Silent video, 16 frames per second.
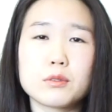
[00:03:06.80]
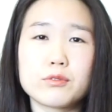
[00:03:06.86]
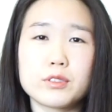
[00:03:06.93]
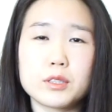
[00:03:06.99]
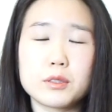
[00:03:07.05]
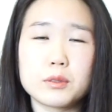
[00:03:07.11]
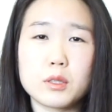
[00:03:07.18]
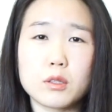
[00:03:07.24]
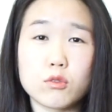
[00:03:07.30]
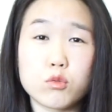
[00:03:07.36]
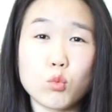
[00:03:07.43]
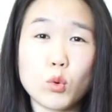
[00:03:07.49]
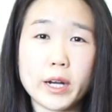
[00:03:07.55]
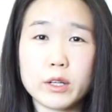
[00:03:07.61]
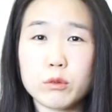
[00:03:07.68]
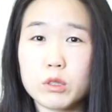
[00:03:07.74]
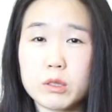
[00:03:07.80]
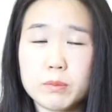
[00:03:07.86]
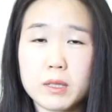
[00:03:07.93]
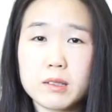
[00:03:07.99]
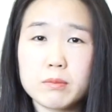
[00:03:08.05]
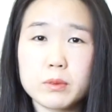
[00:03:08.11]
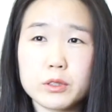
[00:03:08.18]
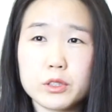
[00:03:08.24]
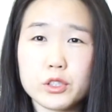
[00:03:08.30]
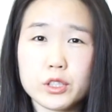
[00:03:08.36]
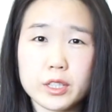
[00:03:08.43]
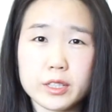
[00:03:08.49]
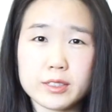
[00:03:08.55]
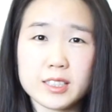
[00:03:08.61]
view of why we publish as